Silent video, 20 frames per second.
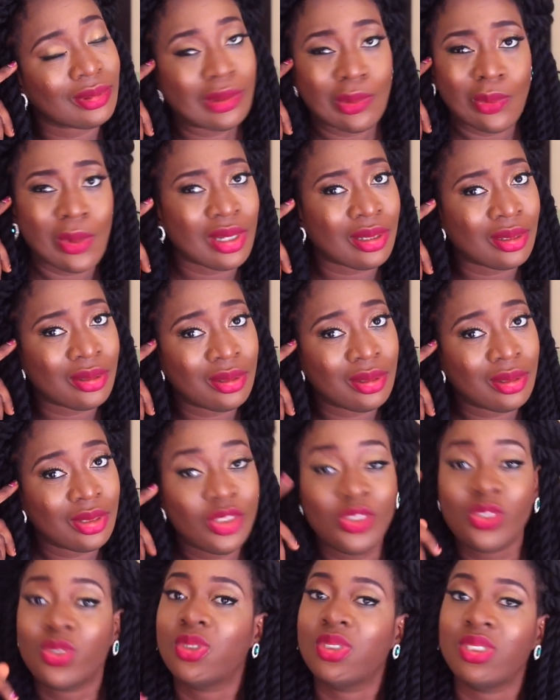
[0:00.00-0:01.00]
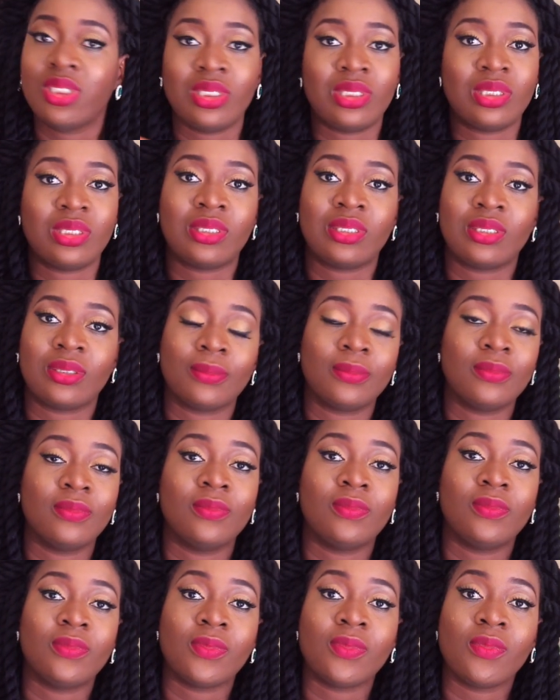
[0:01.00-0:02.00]
What? You don't need it.
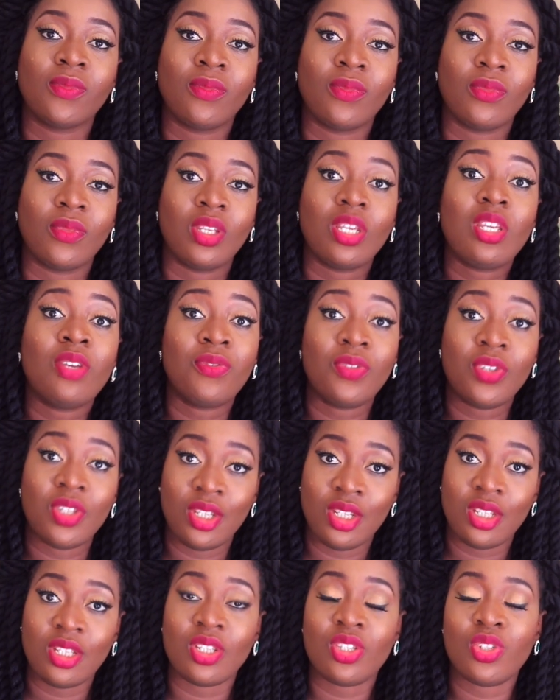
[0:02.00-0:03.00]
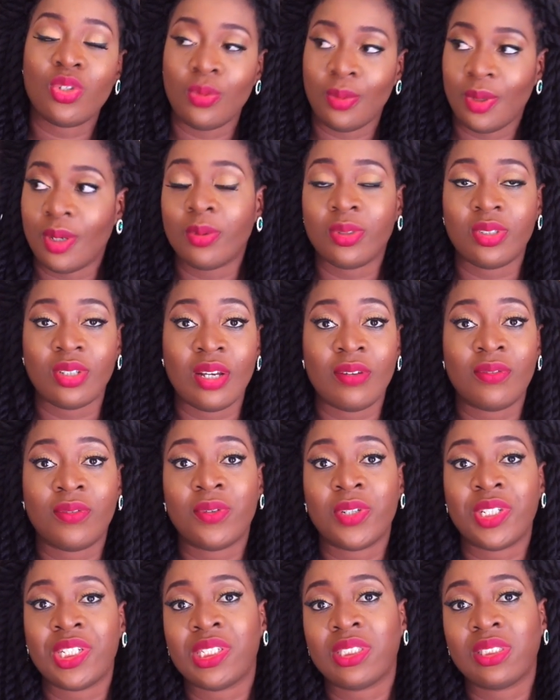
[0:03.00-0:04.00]
If you need it, you'll be able to
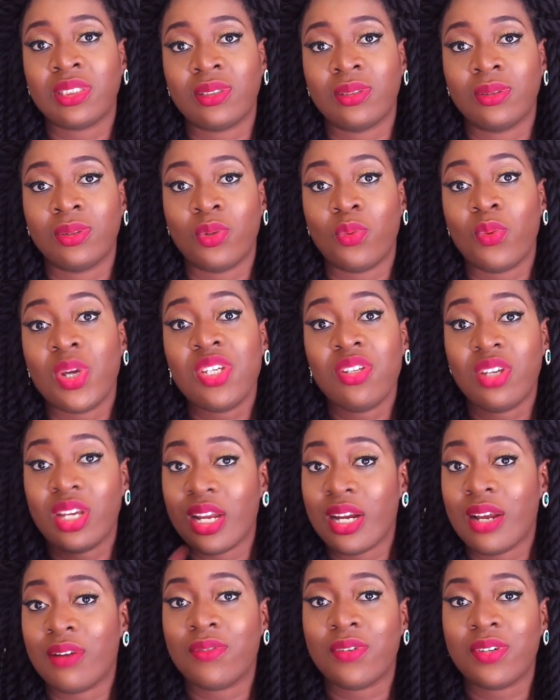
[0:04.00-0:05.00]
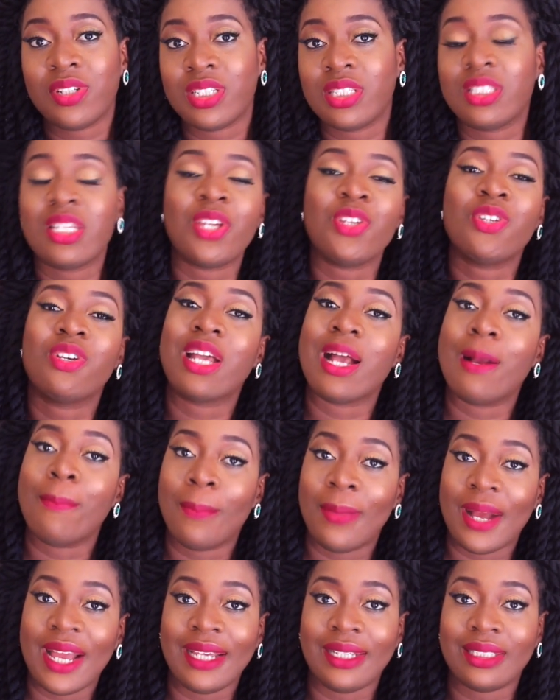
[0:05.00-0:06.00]
afford it. When you can afford it, then you can
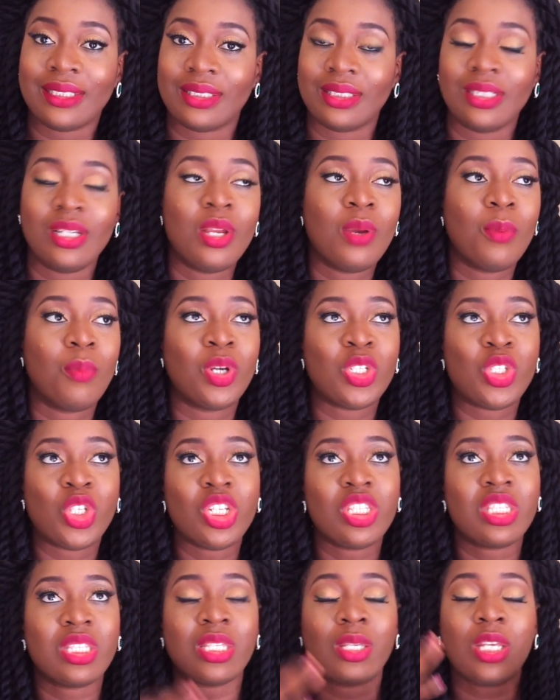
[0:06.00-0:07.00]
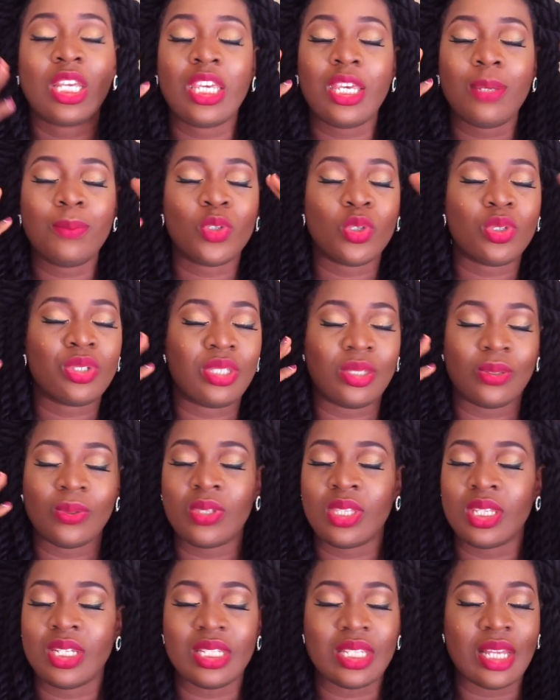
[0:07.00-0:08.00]
buy it. But just keep those
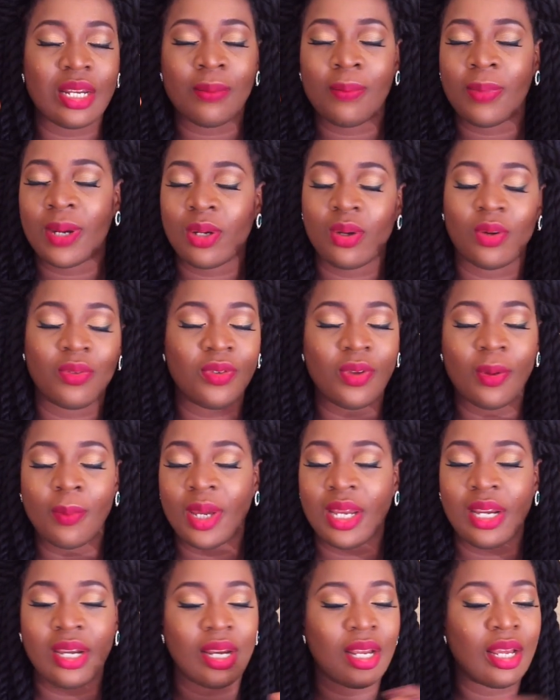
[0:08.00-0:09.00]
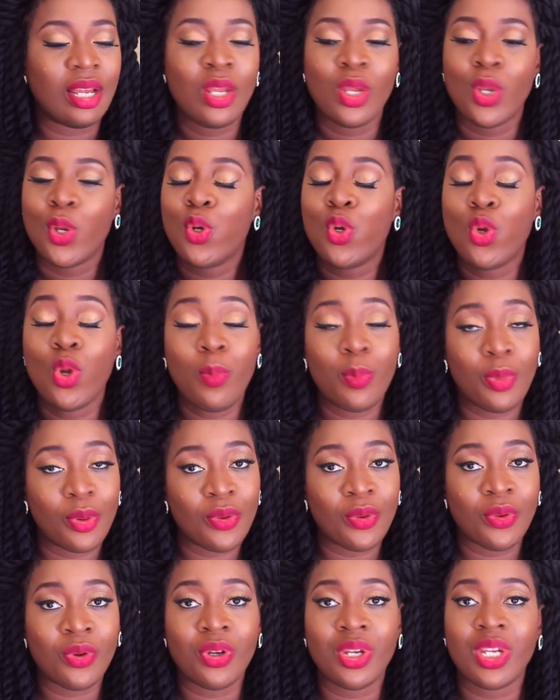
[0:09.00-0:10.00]
two things at the back of your mind. No
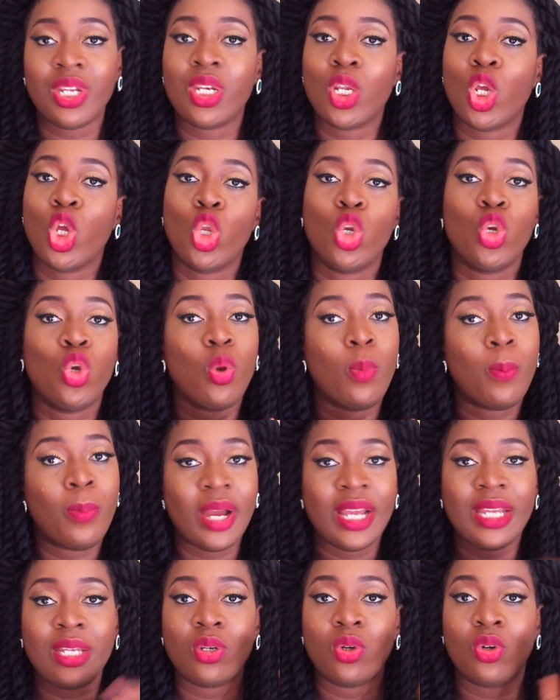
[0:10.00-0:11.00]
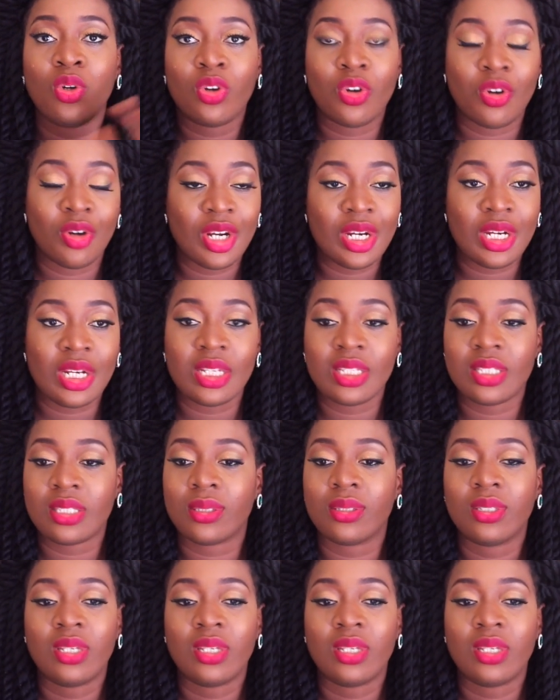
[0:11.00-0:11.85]
borrowing, no buying on credit.